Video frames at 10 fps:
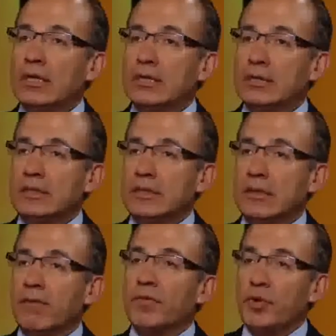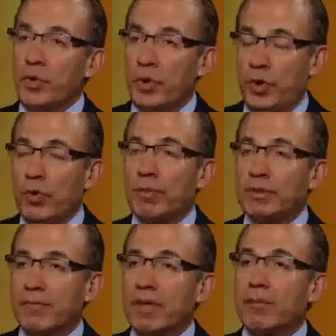the system of
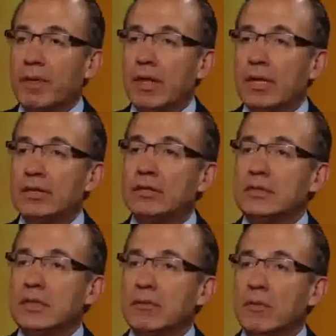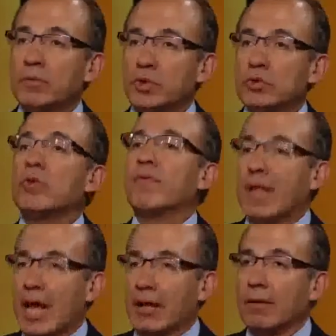urban development, and the system of use of
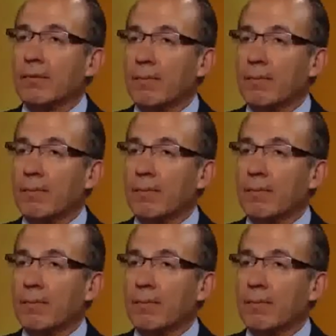land.